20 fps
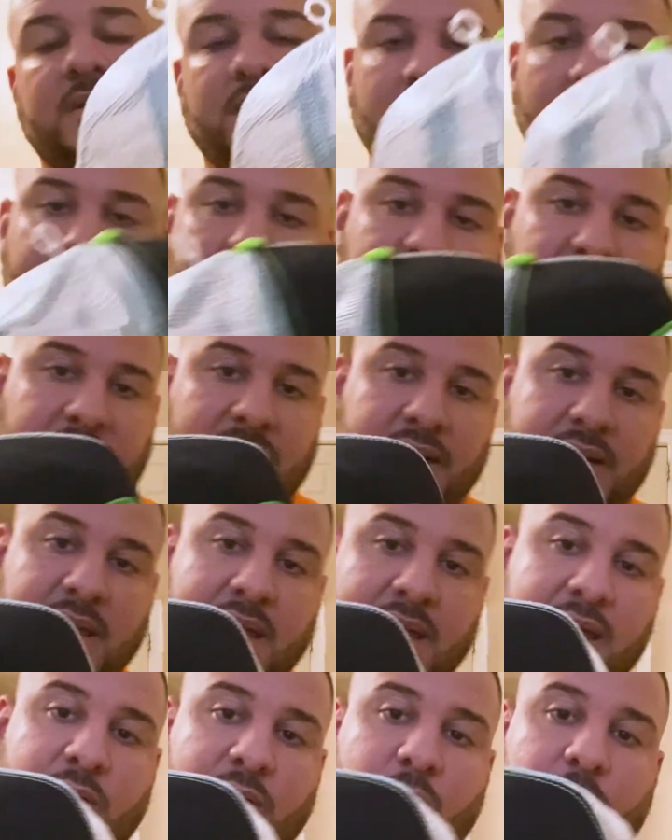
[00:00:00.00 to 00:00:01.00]
I'm big into
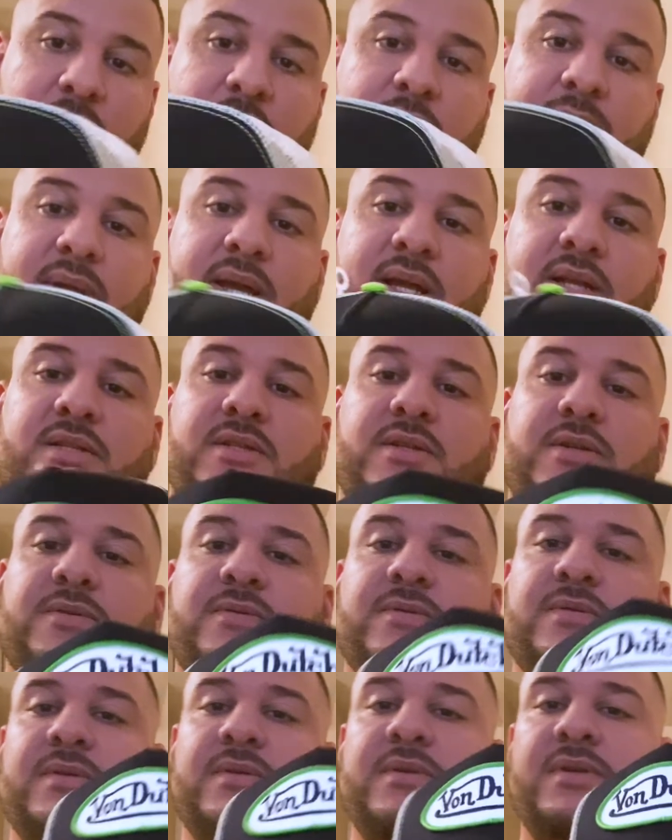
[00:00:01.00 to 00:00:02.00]
headwear, man, so
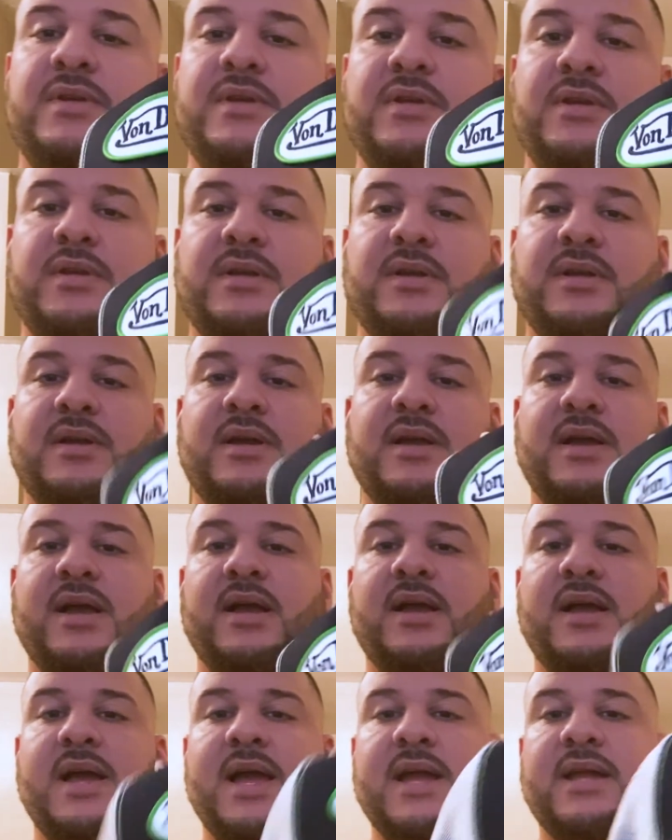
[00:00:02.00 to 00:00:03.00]

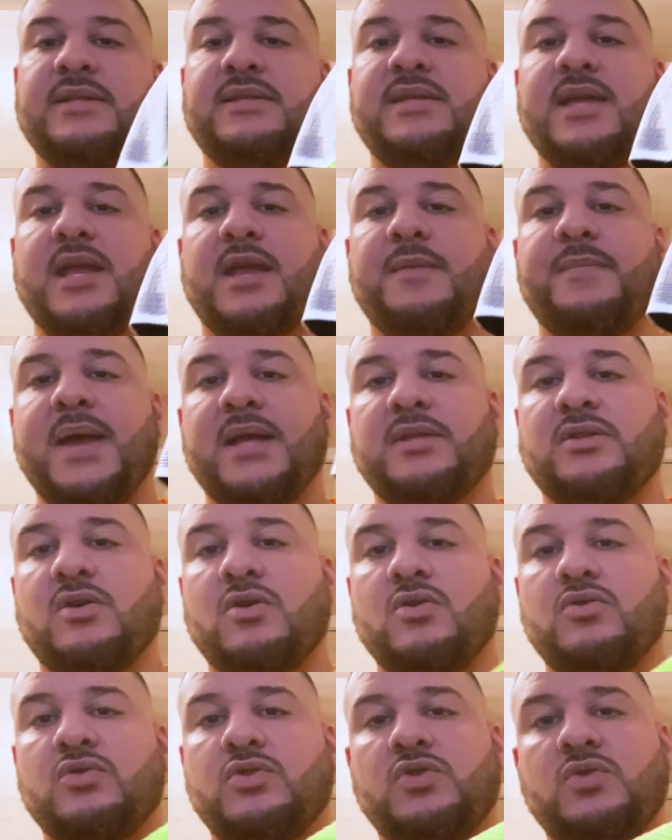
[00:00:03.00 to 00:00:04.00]
I can take it back to
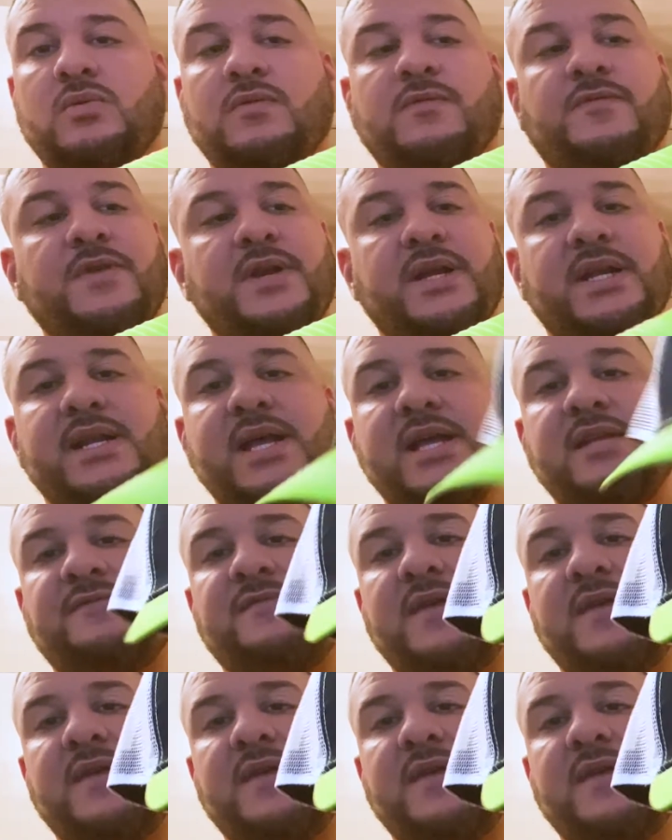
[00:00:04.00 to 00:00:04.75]
old tool, freaking nice